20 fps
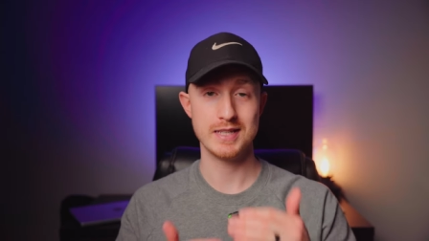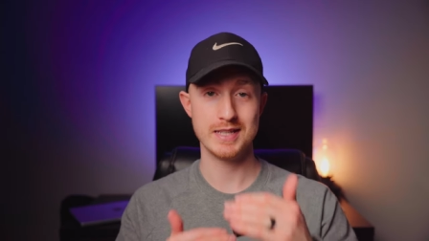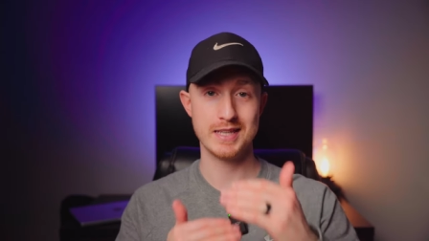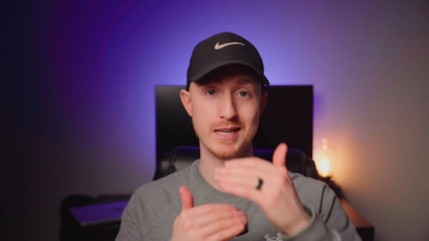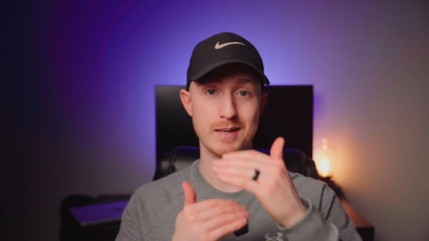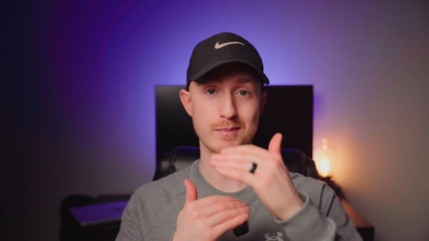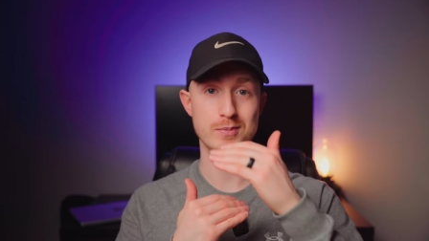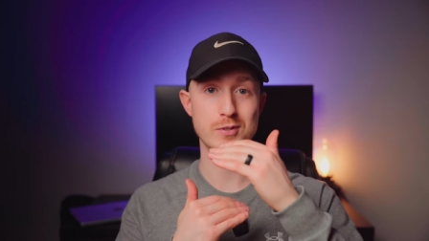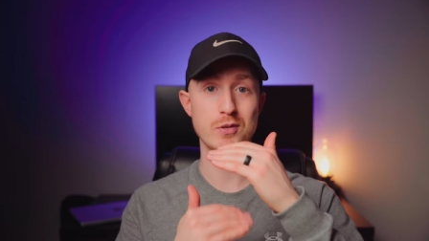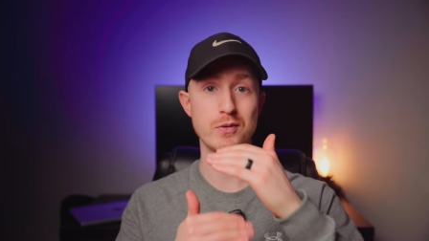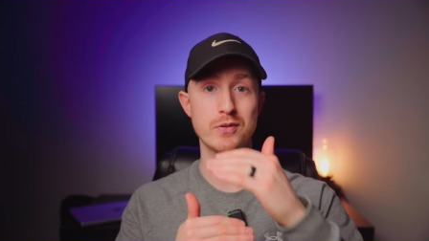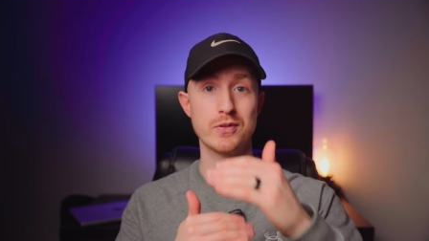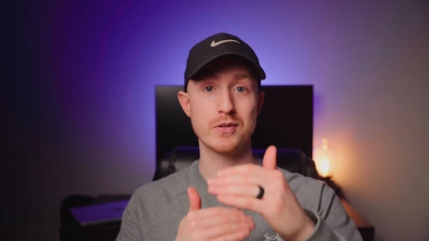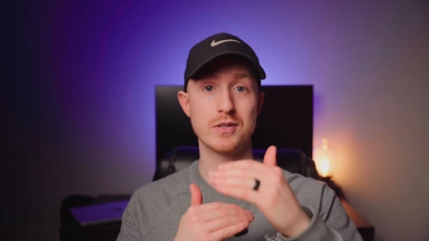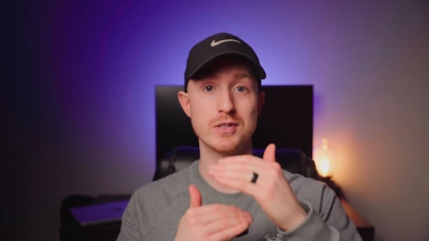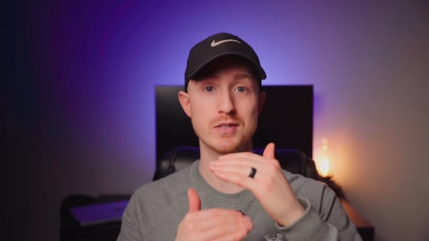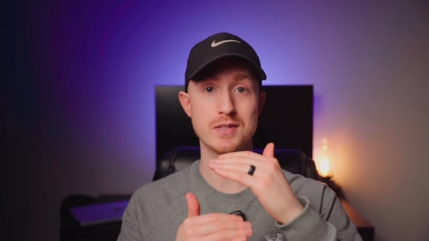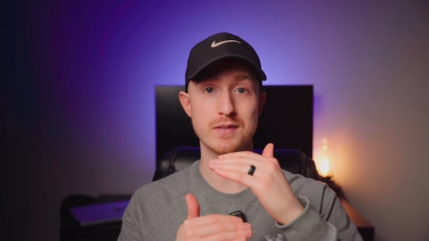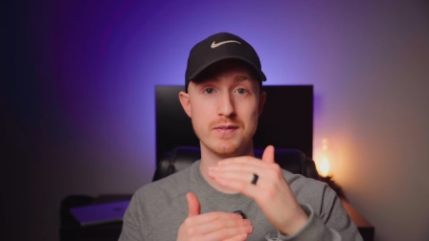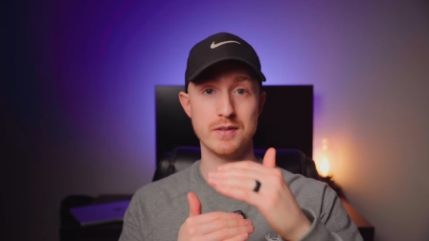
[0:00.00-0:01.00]
taking up
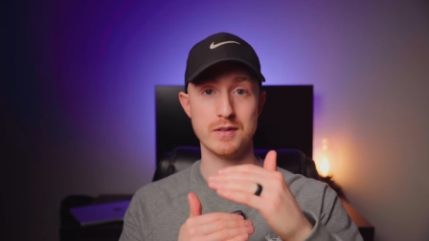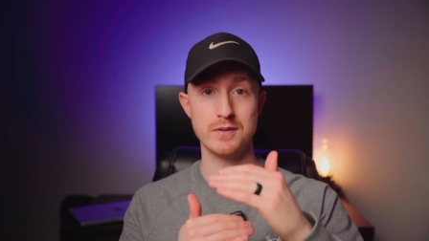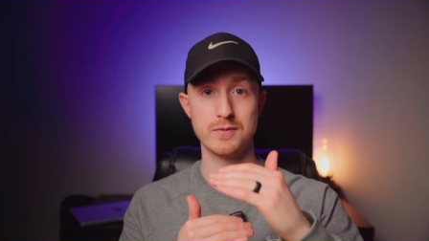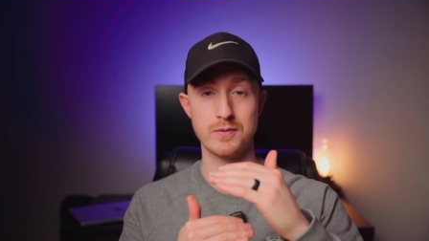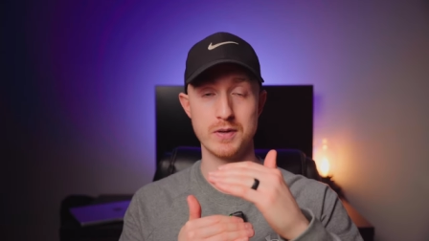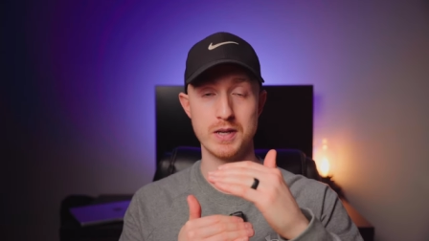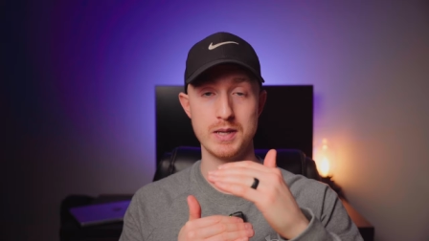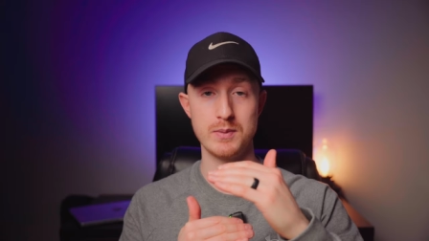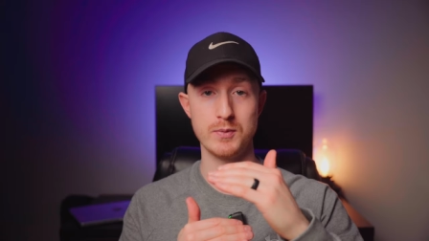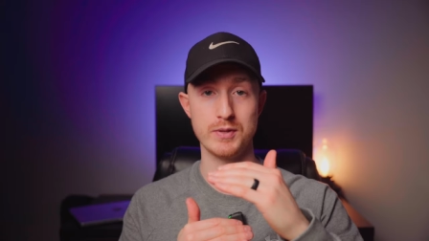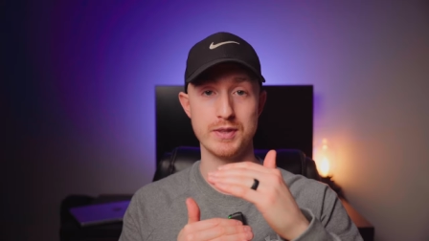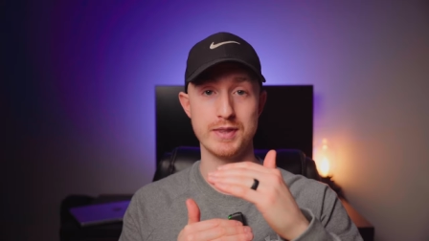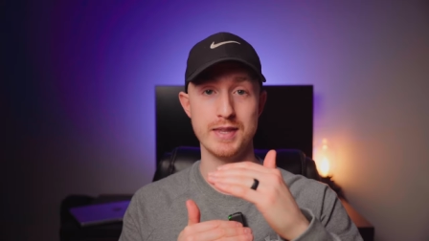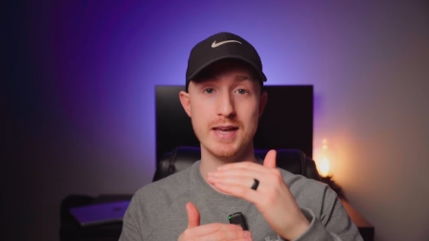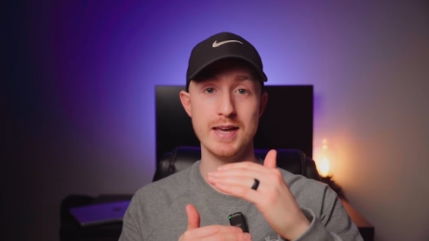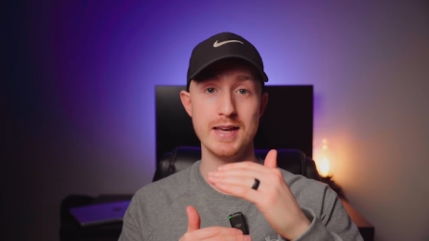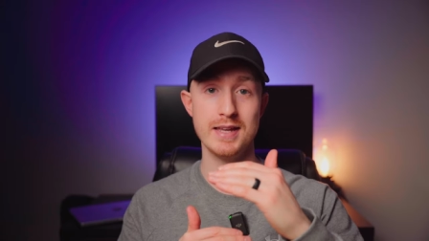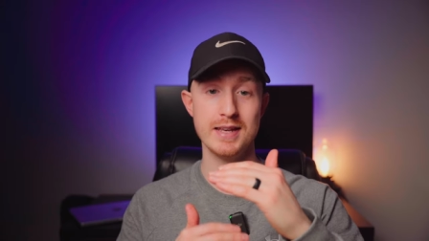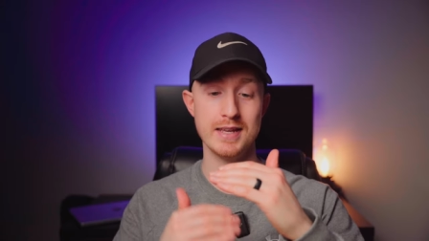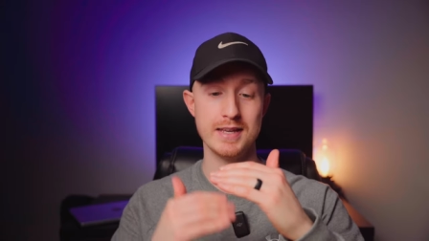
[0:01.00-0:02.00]
2/3 of the frame with
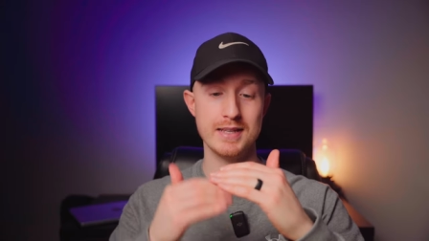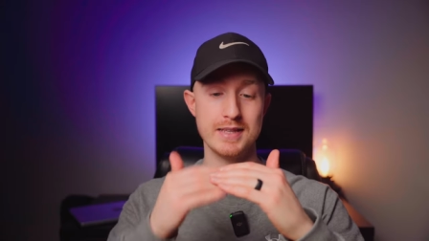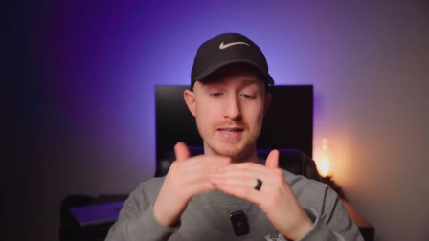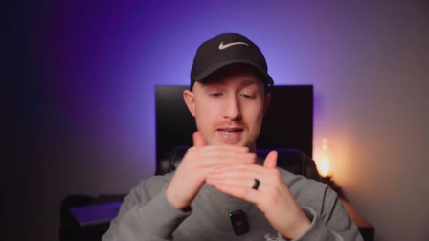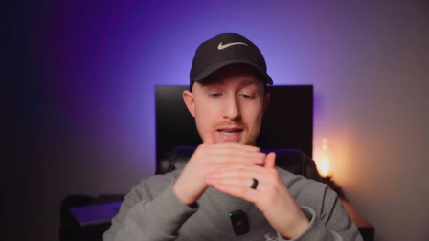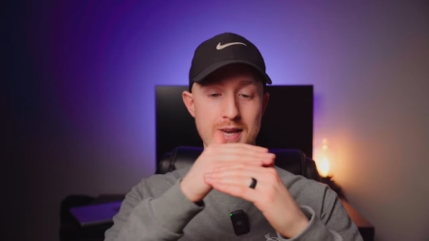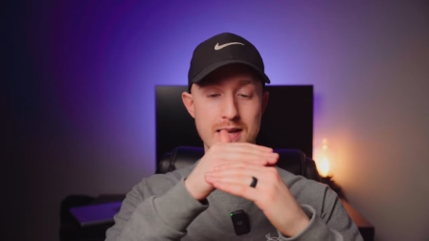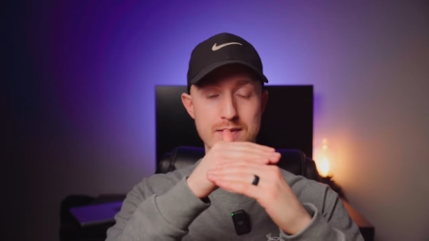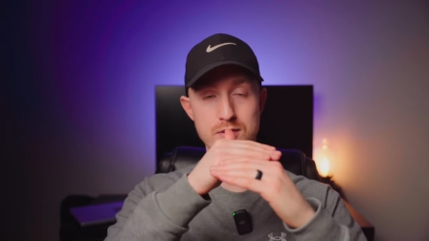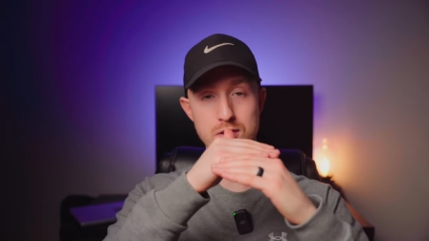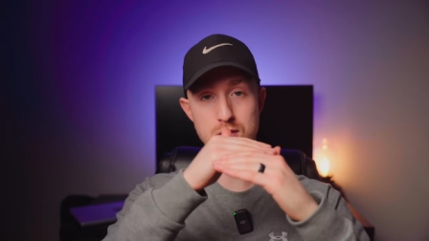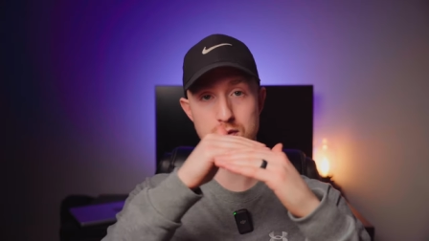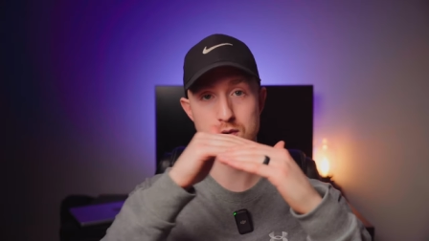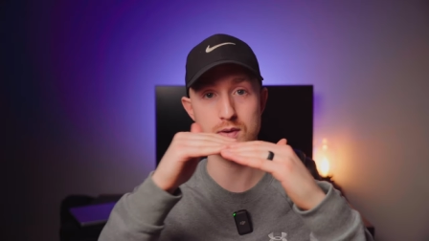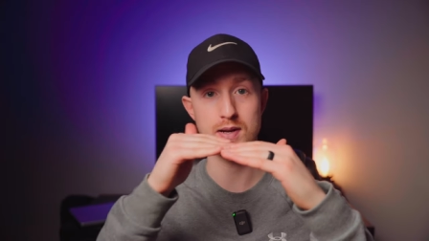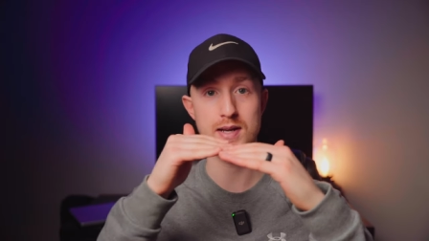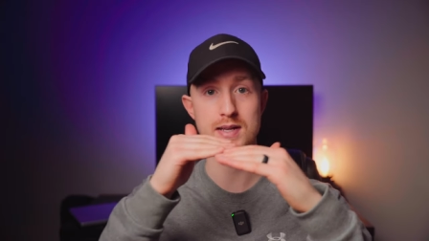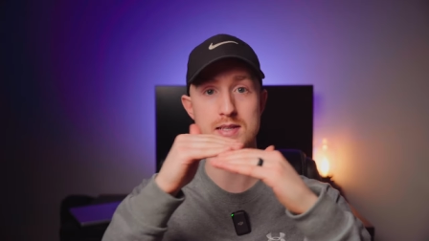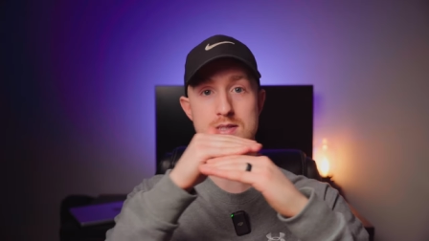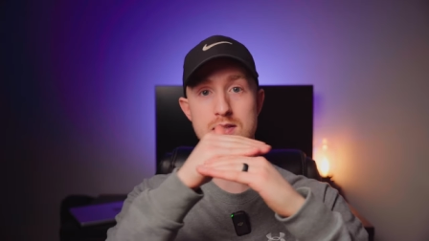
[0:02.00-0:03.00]
that and then having the
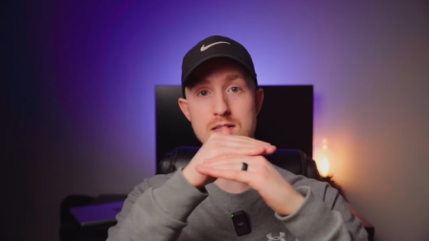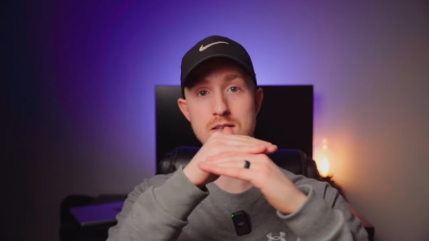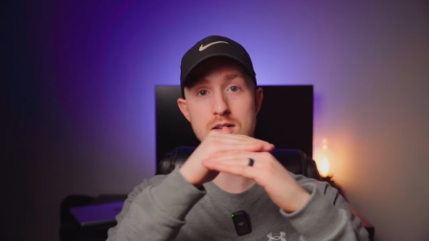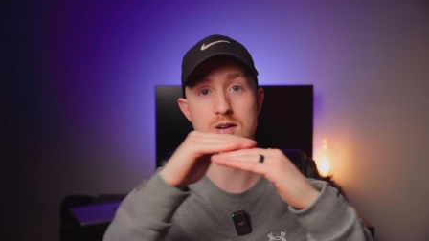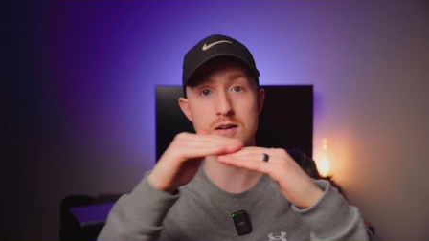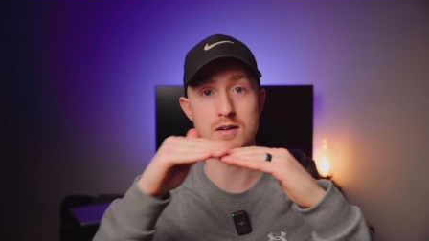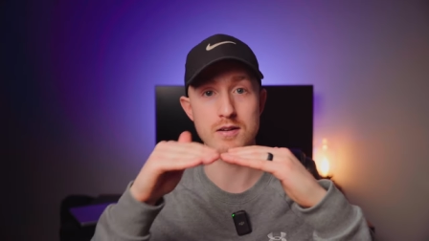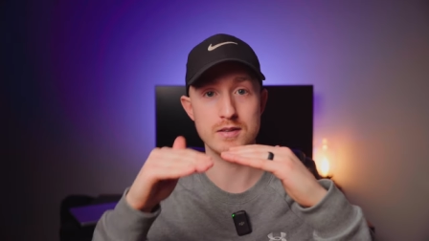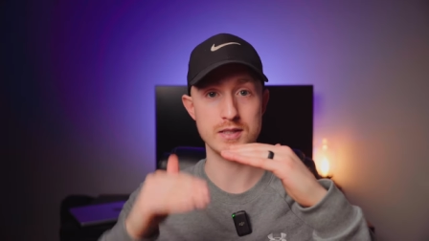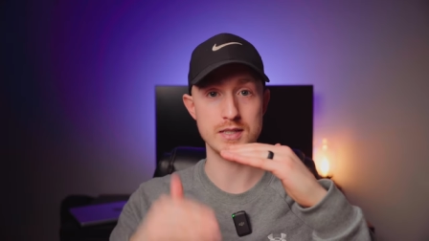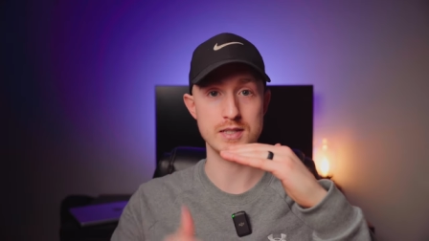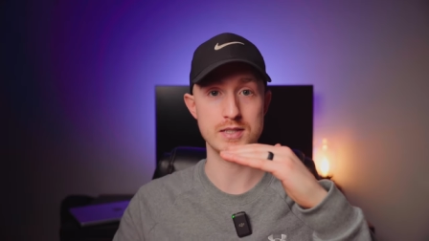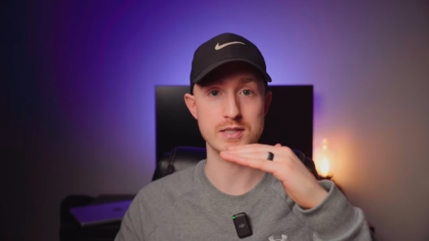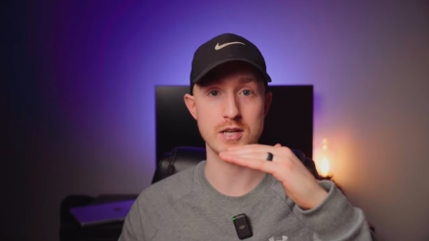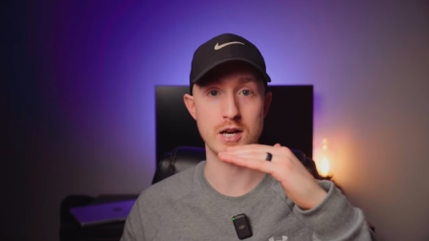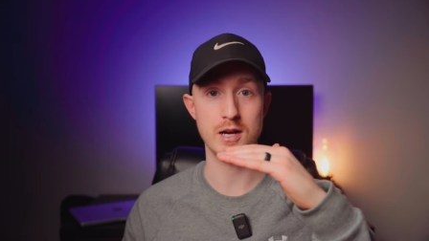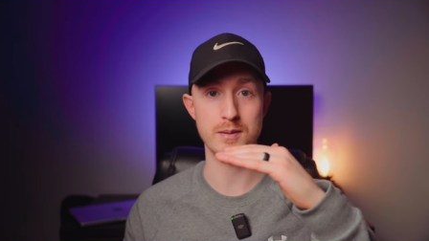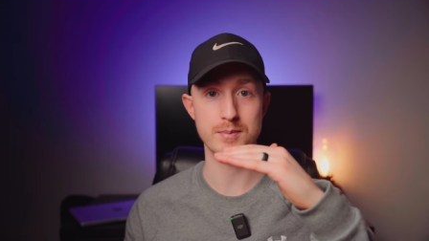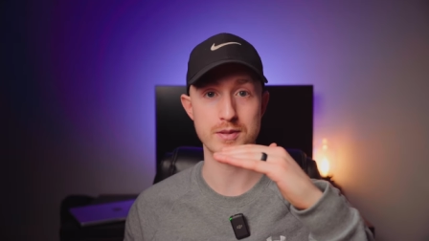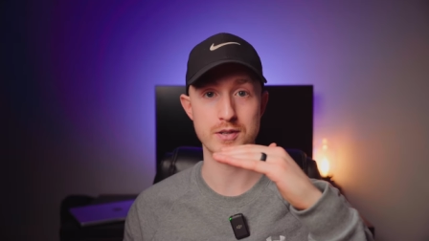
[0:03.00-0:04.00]
horizon on the
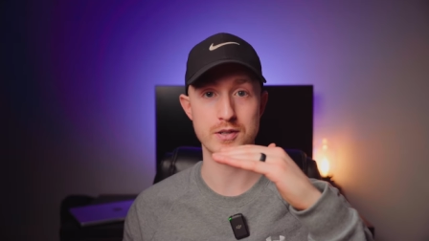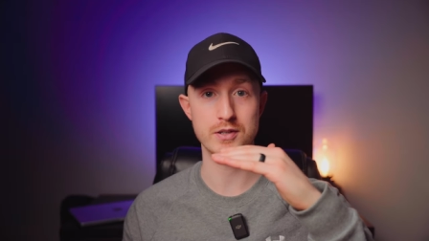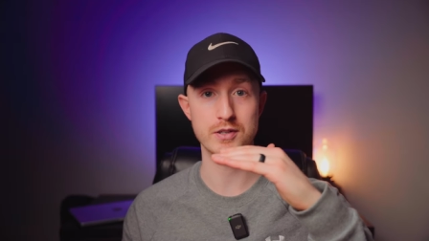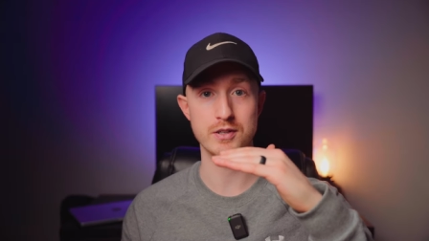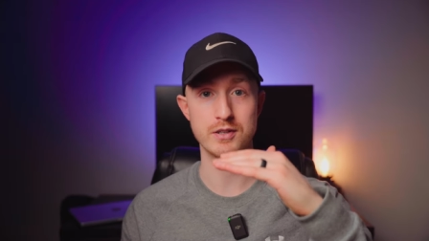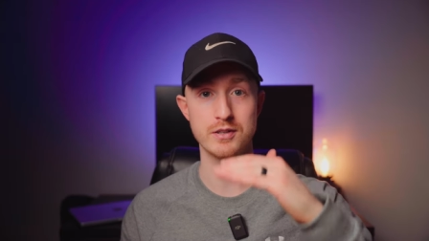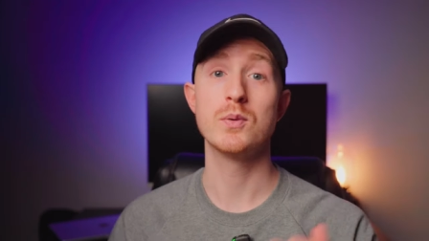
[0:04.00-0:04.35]
top third.